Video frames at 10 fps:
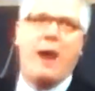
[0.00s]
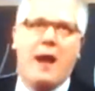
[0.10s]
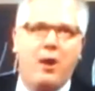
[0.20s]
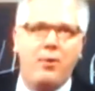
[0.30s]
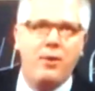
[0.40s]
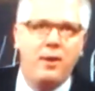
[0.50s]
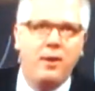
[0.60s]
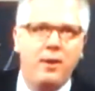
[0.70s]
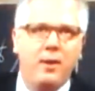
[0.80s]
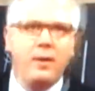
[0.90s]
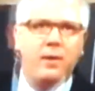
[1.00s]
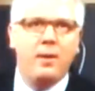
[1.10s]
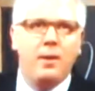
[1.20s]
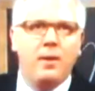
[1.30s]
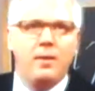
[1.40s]
crowd
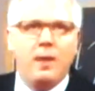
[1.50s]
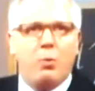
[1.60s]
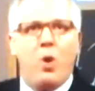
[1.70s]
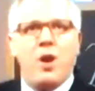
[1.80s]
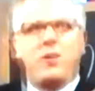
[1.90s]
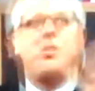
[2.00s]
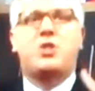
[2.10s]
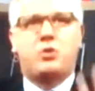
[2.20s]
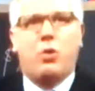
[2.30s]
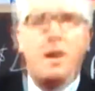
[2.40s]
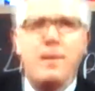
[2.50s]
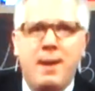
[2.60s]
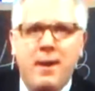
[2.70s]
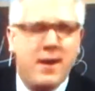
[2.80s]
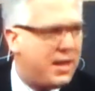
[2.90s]
that want to destroy
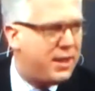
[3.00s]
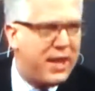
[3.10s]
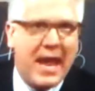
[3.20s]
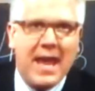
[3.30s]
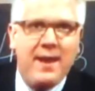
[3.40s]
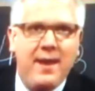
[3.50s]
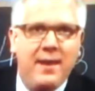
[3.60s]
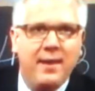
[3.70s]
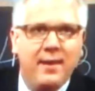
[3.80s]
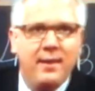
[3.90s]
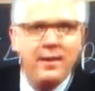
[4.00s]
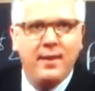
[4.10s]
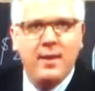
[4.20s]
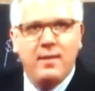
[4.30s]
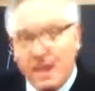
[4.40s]
America then,
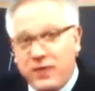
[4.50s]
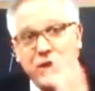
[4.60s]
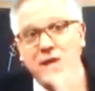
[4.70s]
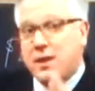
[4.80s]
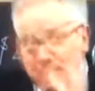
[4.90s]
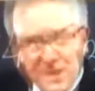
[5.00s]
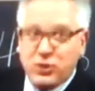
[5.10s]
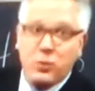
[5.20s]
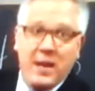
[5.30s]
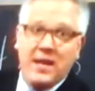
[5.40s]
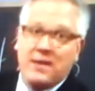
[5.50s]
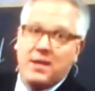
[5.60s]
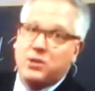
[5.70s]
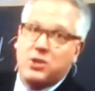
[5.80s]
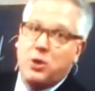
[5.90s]
they think the best way to
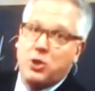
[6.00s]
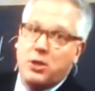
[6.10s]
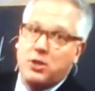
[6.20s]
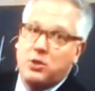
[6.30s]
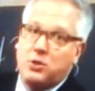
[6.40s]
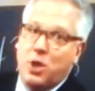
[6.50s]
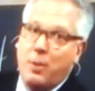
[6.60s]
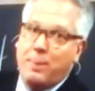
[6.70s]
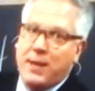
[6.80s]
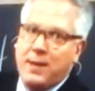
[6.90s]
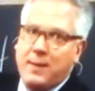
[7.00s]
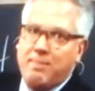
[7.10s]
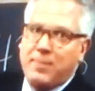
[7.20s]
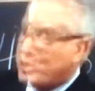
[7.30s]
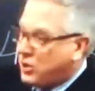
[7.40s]
get their socialist utopia
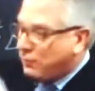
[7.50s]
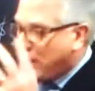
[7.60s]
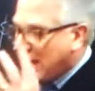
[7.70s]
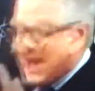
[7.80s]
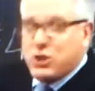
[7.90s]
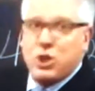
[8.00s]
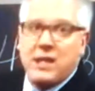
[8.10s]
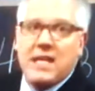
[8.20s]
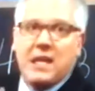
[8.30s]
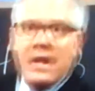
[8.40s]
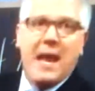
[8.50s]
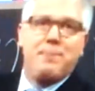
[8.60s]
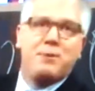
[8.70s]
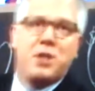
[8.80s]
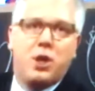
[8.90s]
is to financially
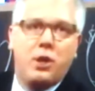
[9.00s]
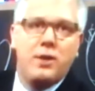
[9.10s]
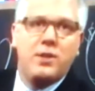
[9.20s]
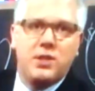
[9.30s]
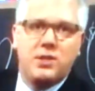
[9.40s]
collapse the current